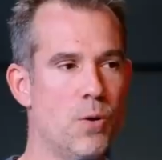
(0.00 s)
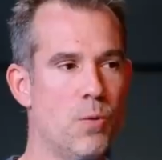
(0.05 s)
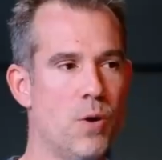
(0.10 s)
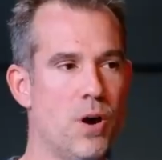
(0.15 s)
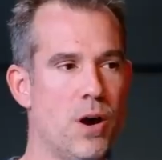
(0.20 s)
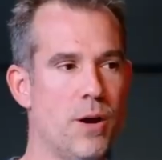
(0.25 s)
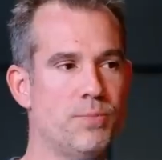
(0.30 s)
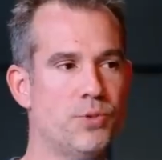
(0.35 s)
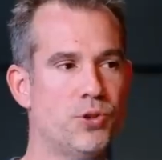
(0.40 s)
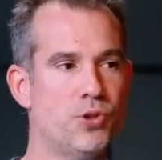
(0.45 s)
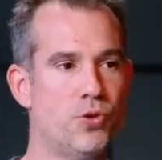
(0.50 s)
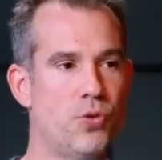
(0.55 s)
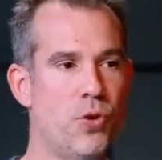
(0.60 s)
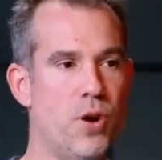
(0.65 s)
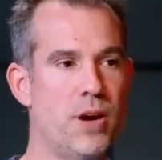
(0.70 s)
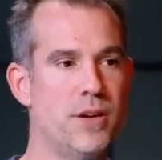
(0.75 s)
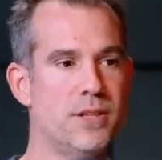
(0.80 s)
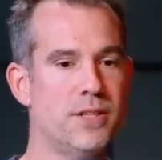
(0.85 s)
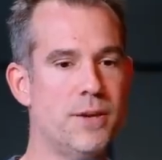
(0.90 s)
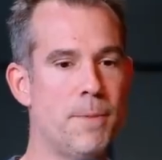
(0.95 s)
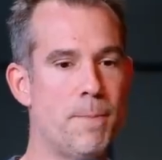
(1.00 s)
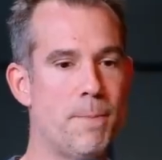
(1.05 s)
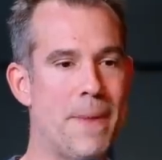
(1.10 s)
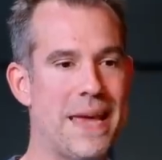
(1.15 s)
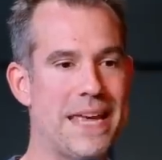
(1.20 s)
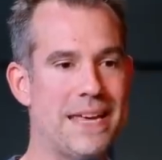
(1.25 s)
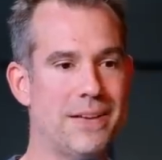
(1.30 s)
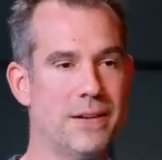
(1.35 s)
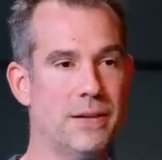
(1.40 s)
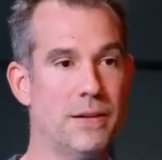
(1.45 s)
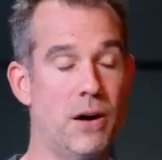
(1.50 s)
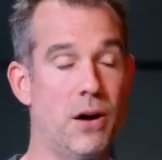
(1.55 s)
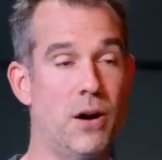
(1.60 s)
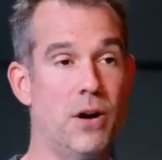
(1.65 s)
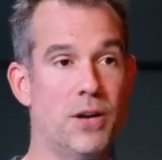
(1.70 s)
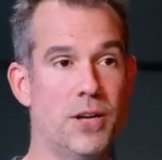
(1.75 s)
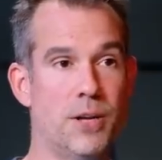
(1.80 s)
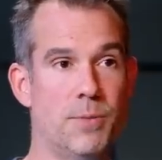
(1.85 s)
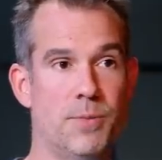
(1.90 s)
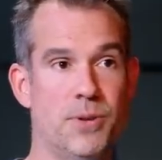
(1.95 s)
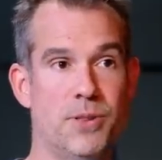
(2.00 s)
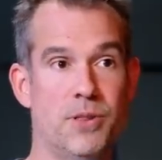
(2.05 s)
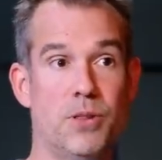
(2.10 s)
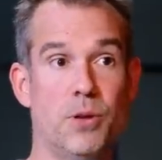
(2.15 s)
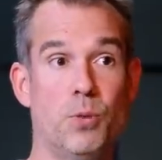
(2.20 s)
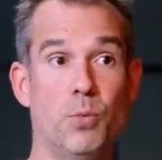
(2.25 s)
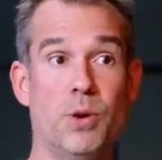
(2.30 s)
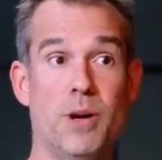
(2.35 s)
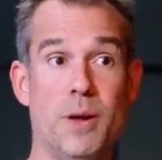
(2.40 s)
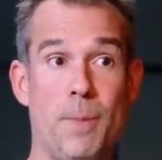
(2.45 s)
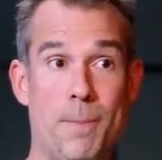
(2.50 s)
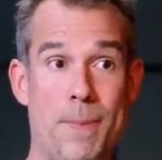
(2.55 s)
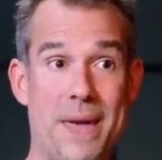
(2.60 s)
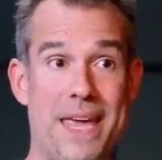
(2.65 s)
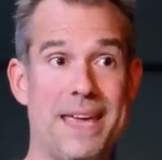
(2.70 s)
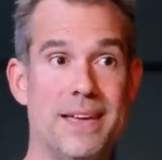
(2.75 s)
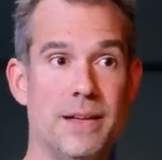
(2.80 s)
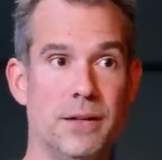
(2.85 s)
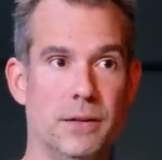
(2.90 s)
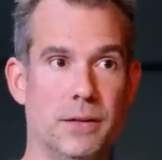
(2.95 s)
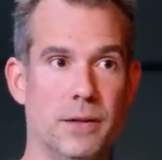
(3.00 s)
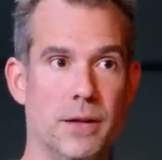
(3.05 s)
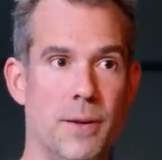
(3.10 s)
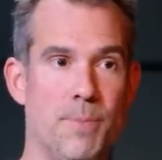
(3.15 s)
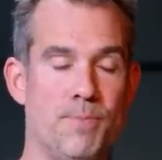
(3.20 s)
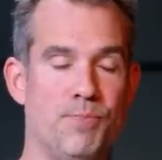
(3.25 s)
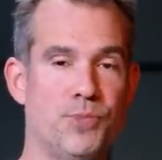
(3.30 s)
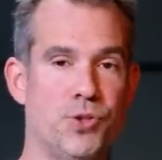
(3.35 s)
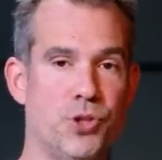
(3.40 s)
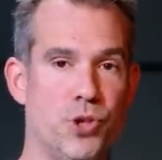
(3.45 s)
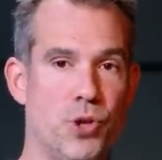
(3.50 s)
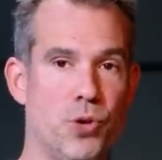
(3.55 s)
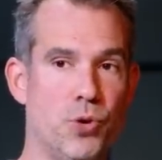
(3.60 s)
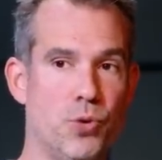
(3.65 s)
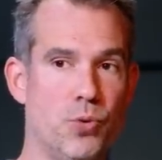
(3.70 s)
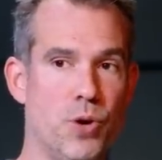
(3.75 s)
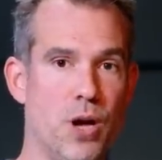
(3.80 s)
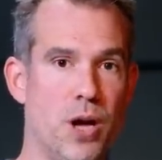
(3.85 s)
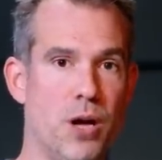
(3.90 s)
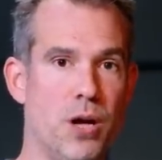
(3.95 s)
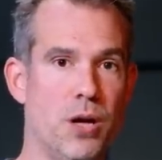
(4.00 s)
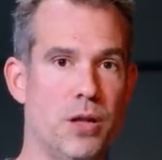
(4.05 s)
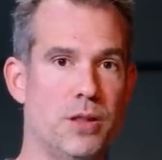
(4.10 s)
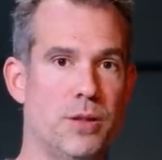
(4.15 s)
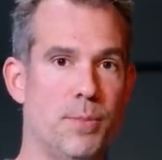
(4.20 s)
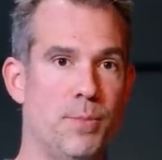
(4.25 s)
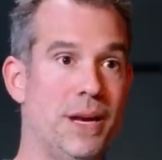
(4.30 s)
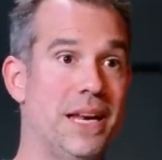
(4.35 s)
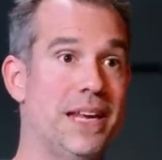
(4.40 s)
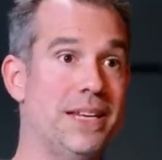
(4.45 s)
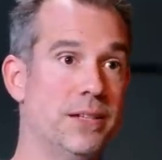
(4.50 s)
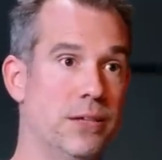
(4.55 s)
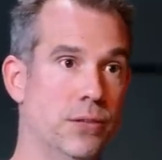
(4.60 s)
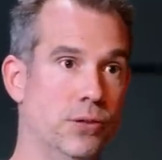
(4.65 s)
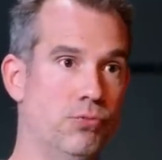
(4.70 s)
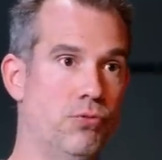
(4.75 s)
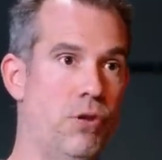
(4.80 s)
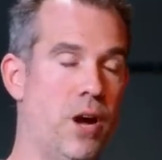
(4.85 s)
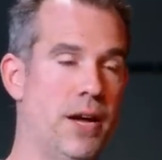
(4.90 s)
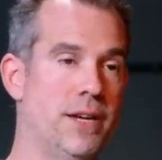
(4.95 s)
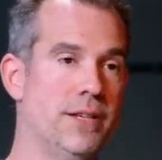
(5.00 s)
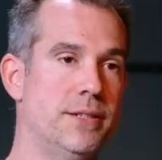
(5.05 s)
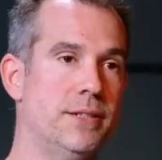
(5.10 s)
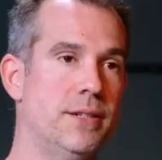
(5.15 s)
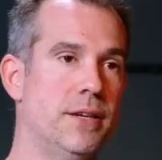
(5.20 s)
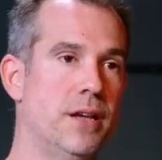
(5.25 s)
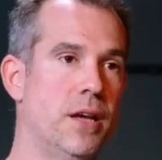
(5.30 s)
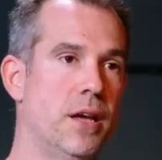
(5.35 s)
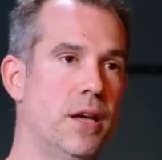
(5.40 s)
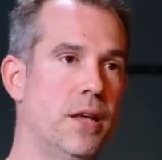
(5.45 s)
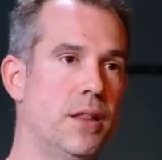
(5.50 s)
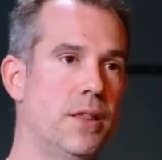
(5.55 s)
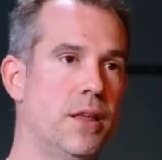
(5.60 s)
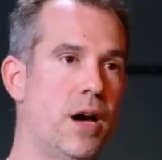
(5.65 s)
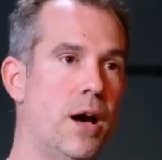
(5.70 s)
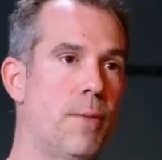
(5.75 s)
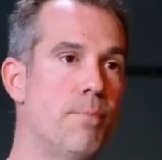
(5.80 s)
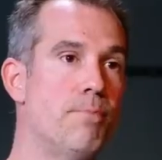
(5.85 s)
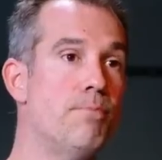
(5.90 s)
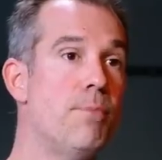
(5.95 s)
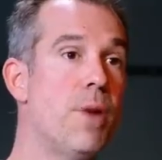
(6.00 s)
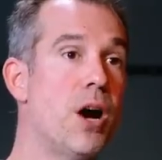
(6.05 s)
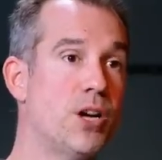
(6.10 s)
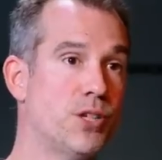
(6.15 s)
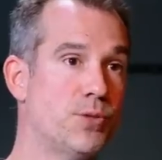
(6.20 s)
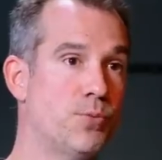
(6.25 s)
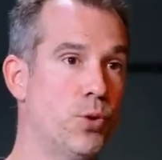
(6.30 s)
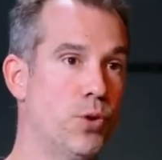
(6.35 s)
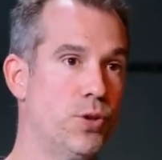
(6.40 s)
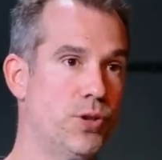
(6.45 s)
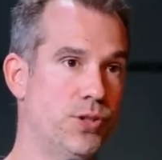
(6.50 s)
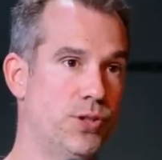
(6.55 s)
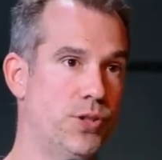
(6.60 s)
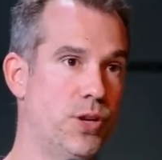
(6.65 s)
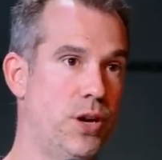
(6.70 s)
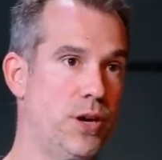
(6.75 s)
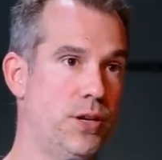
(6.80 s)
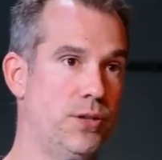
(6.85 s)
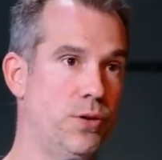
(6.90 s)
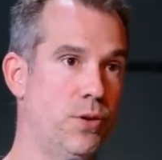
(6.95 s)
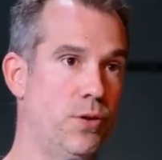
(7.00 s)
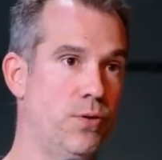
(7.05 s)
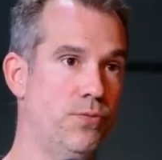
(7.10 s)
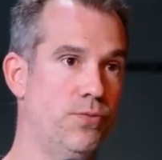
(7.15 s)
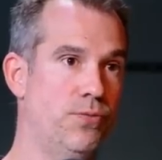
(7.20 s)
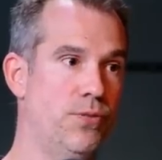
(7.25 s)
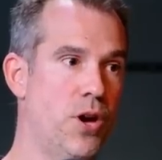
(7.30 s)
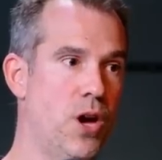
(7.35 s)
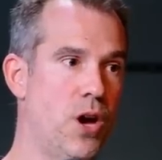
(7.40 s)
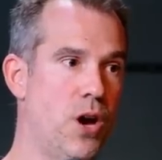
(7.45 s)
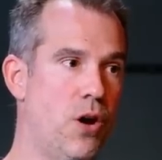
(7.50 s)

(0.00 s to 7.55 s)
where I'm trying to make an argument that will appeal to the political right that are much more on the side of